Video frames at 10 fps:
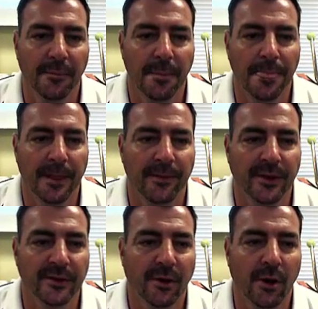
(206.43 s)
These
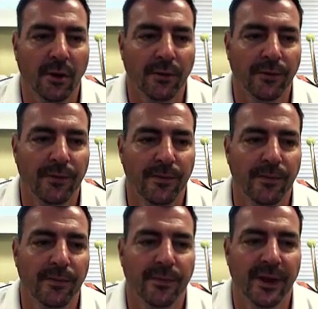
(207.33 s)
are all
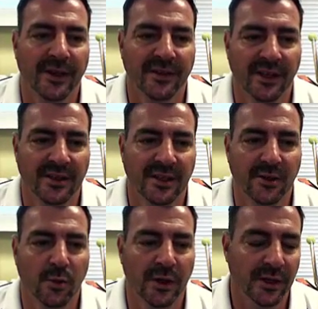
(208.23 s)
things that deal
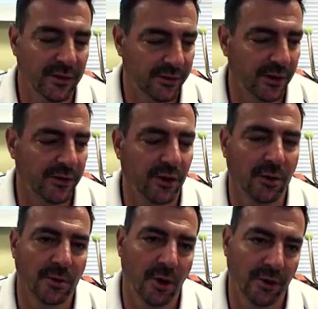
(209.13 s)
with a term
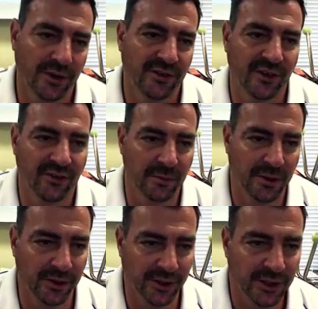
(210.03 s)
called
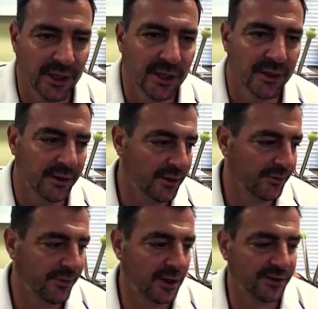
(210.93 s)
accessibility, the
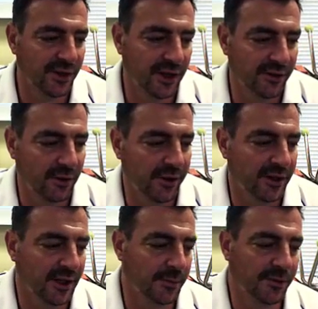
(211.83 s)
font size, all that type
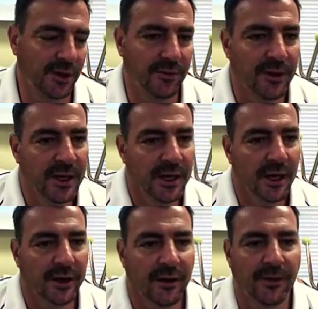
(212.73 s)
of stuff.
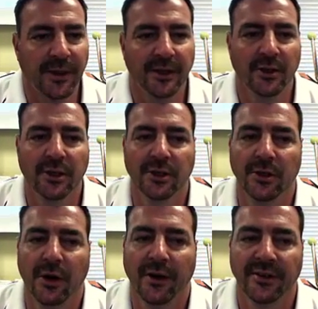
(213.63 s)
Another thing you can do,
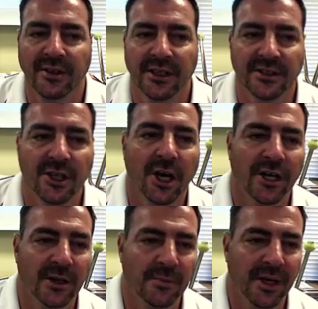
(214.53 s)
obviously, is cut
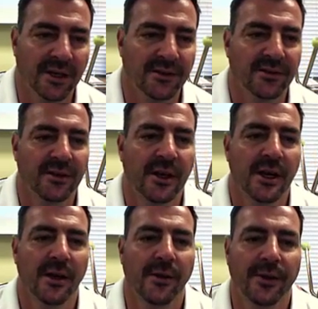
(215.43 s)
and paste.
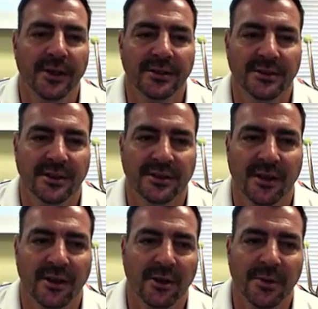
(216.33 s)
This is a
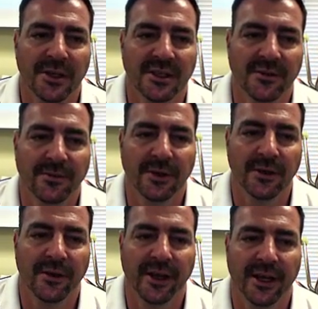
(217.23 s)
little bit different
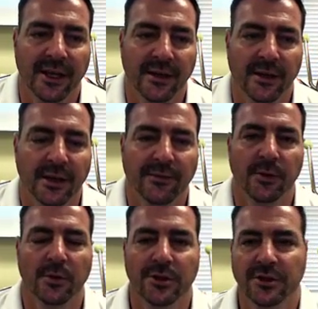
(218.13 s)
than if you were
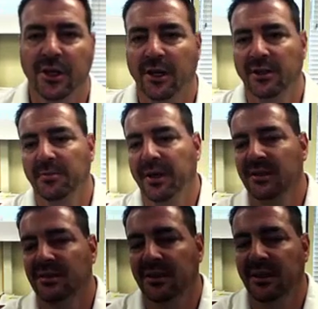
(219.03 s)
just cutting and
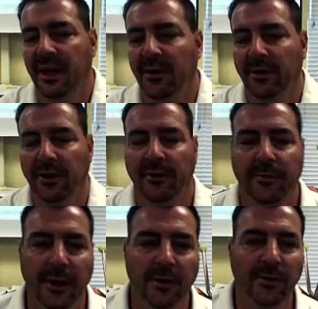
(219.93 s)
pasting out of
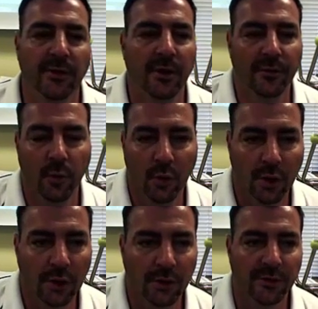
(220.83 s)
Microsoft Word
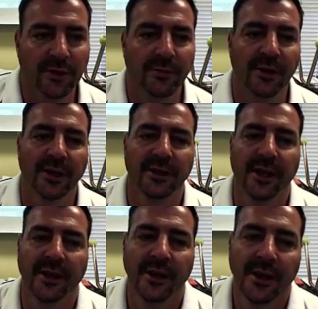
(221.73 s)
or something like that,
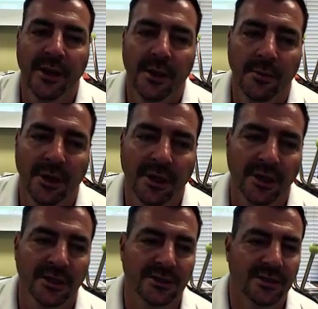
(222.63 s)

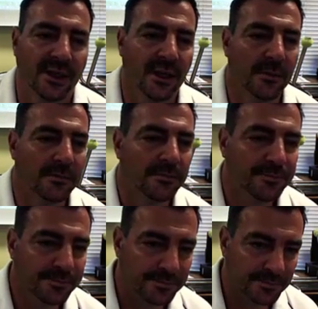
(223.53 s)
because
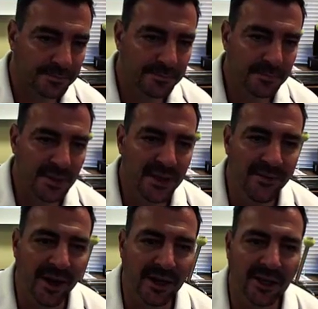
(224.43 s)
if I
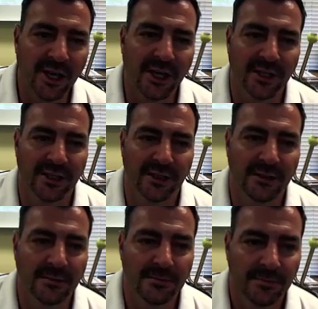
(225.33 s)
cut here,
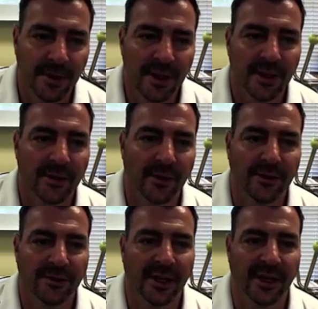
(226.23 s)
notice
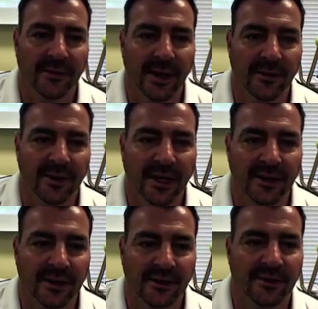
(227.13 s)
that I've got
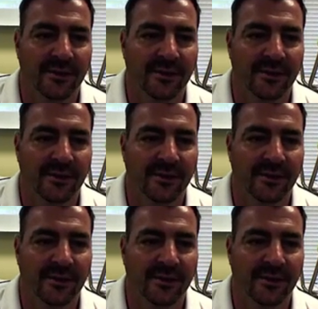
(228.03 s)
this